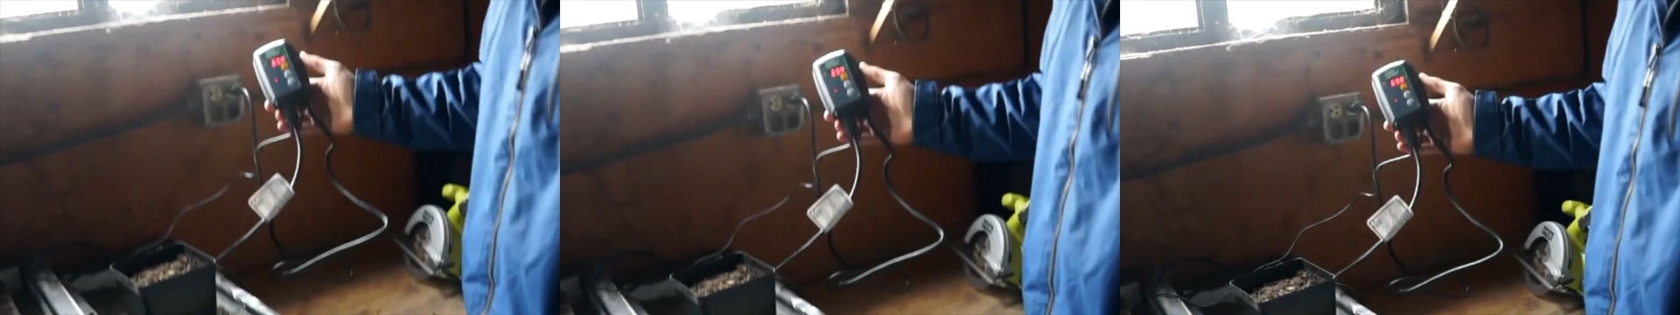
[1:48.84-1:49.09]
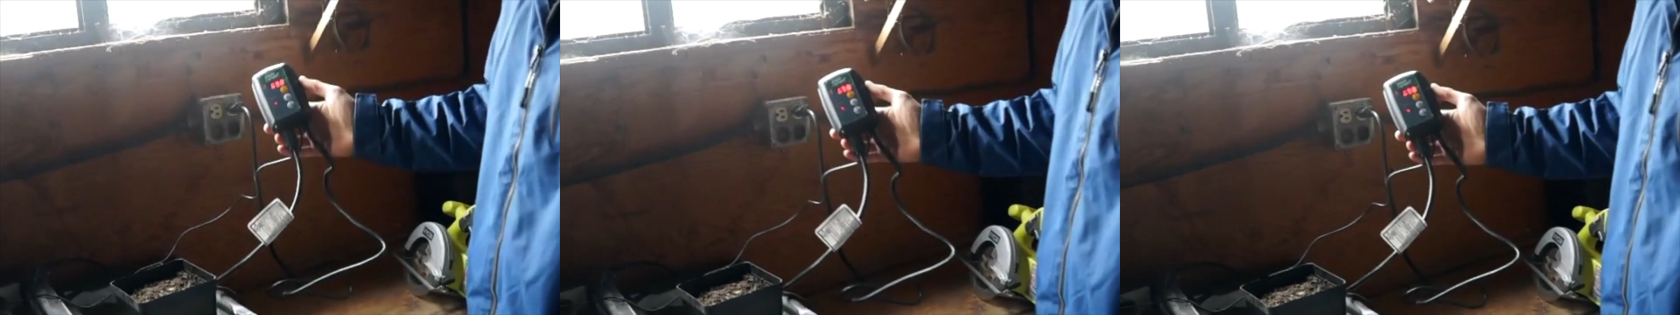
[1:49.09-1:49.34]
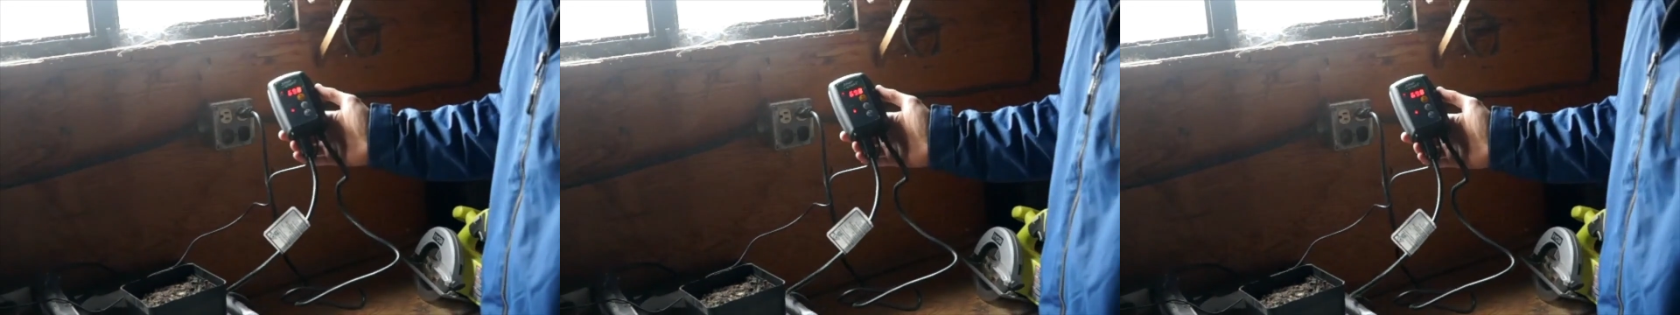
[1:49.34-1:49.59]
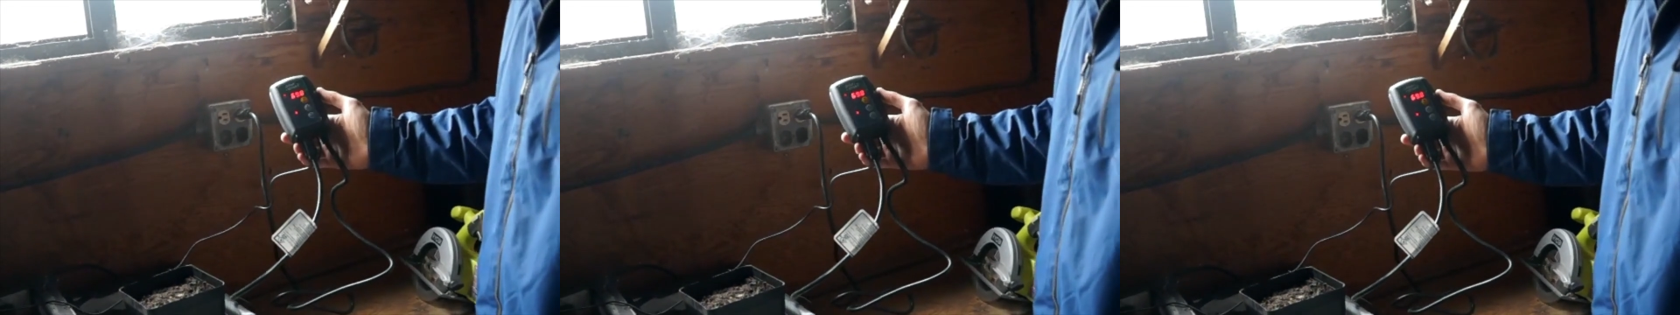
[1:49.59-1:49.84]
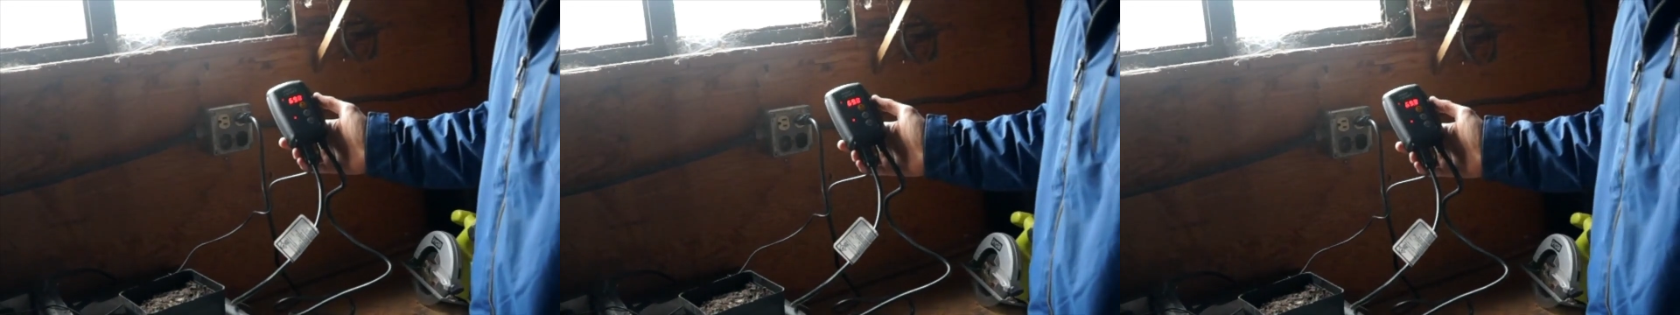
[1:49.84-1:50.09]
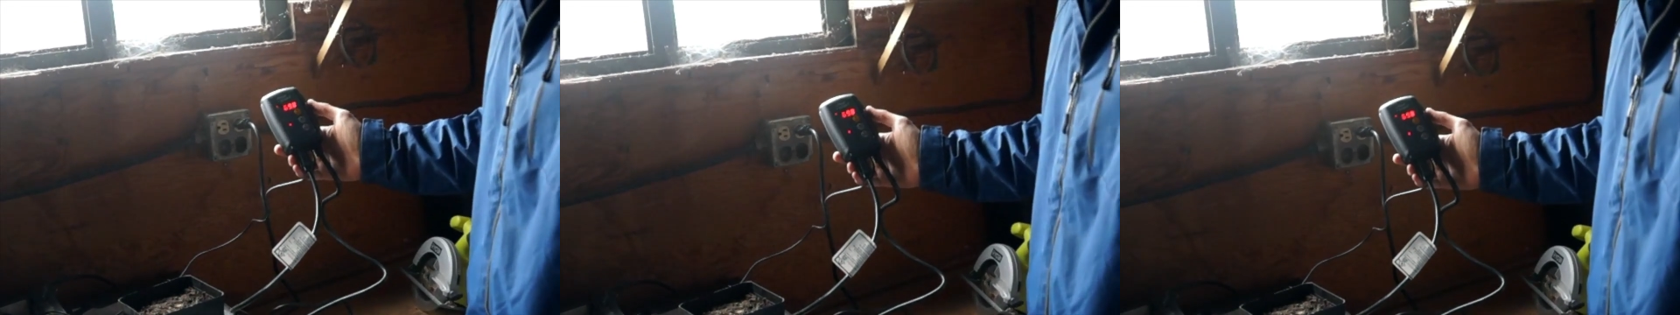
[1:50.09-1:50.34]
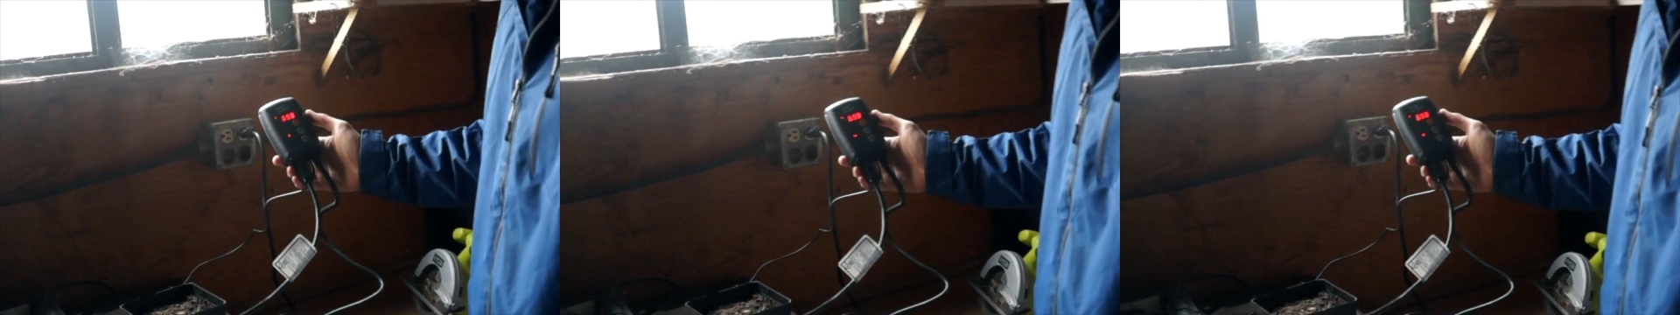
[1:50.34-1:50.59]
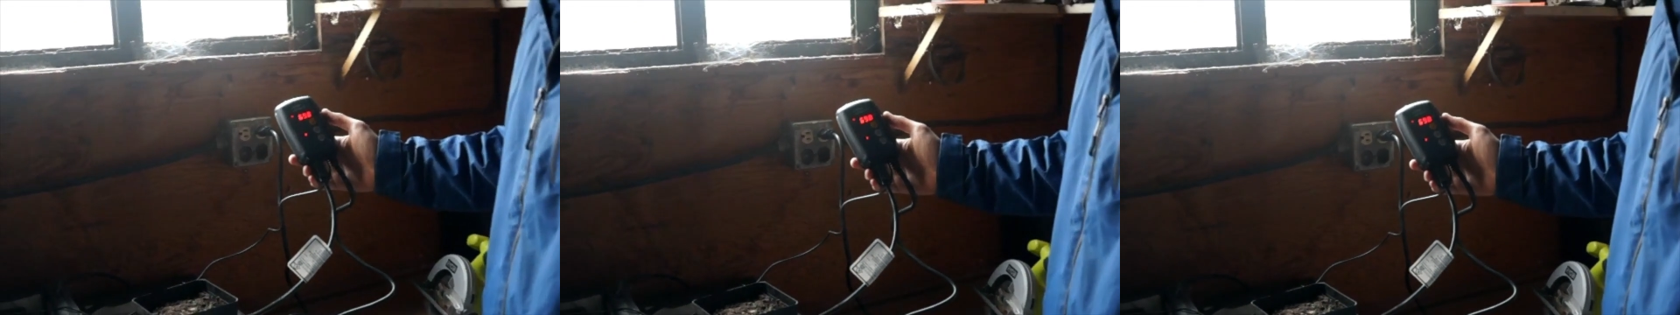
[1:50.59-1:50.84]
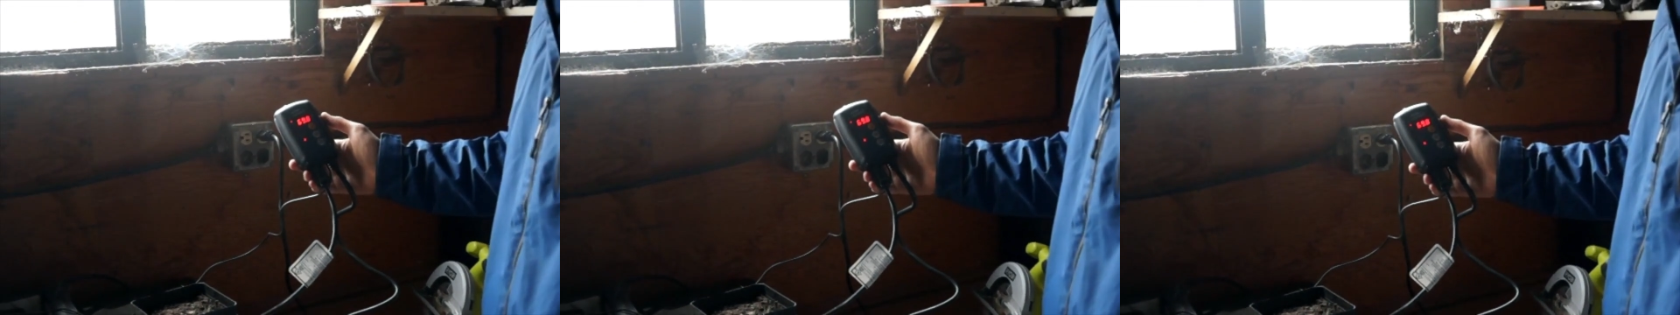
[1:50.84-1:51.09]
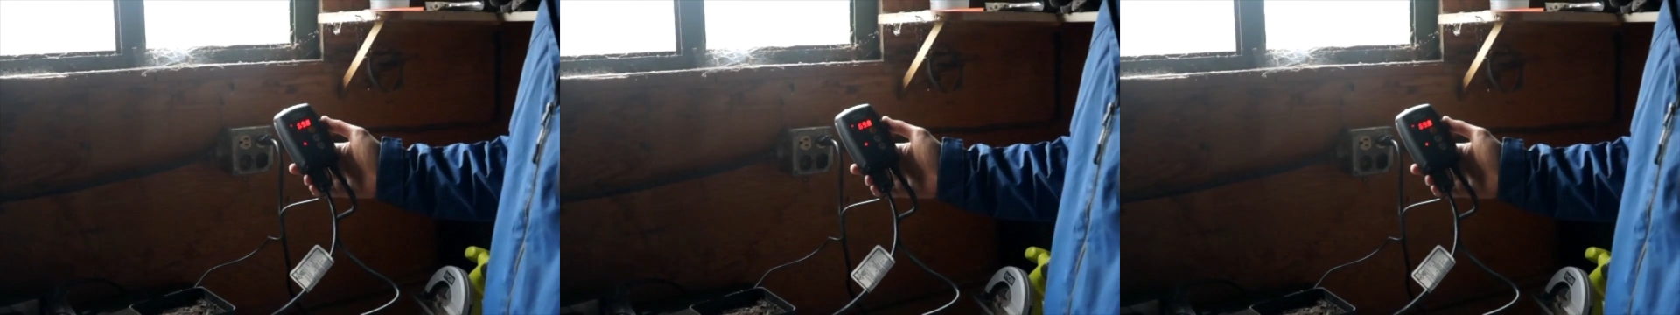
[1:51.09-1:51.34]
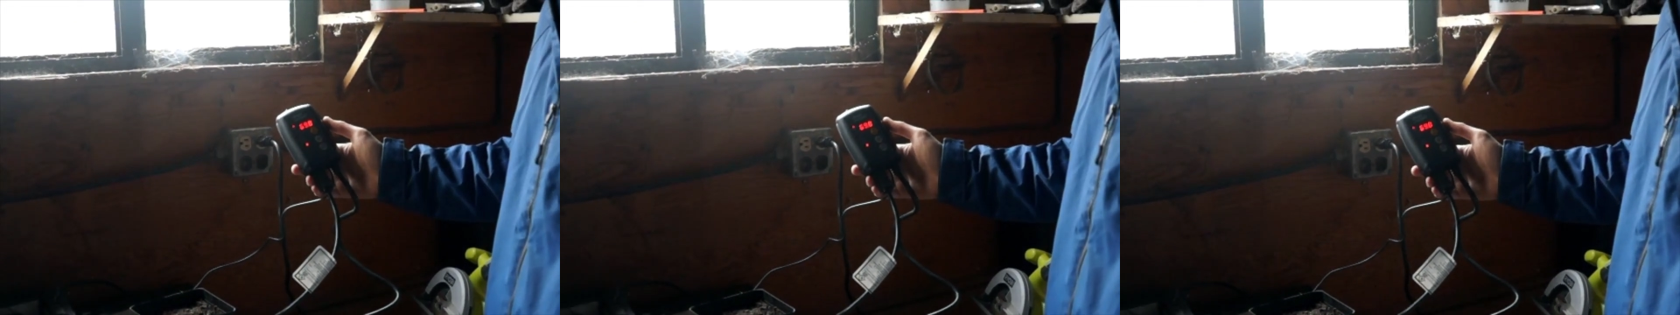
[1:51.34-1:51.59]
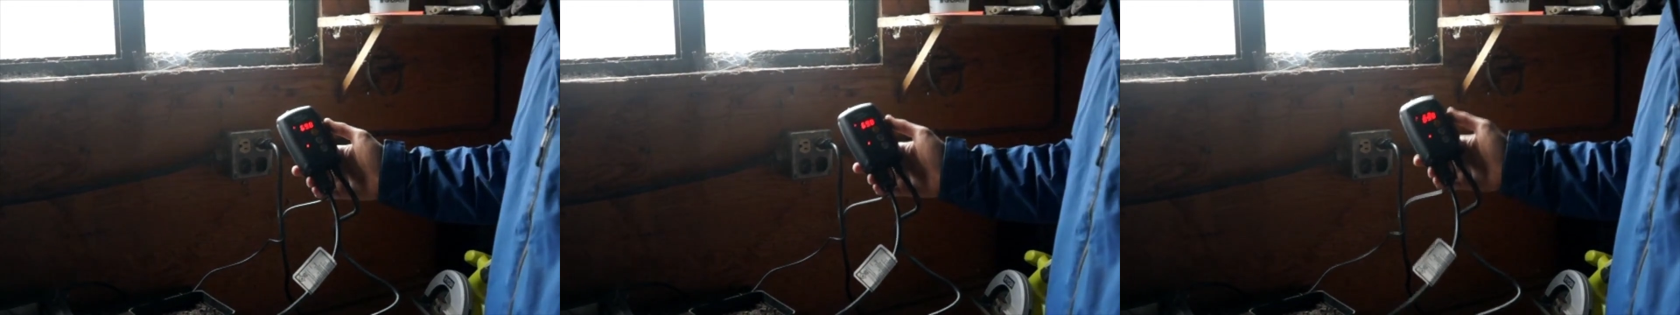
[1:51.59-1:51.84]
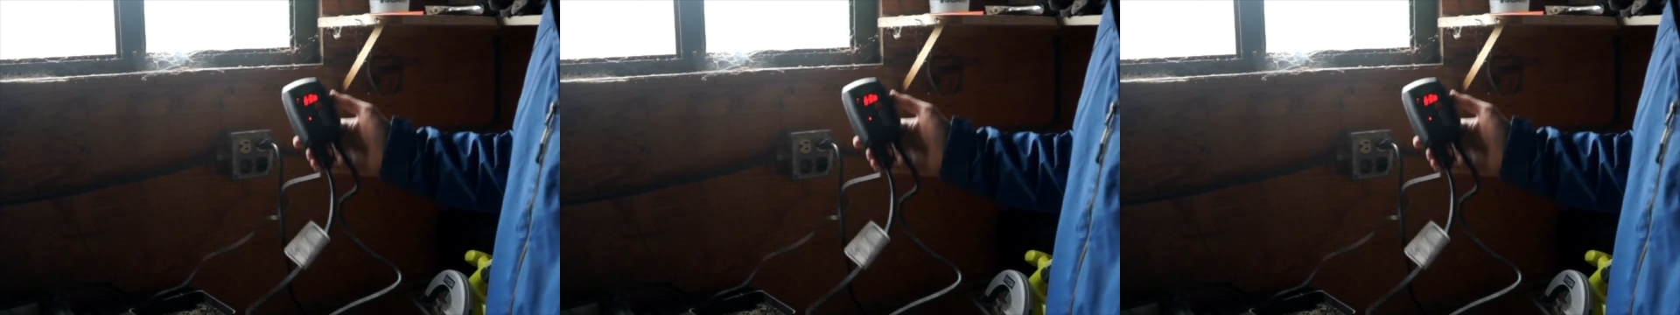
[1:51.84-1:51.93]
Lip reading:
No face is visible, so there are no lips to read.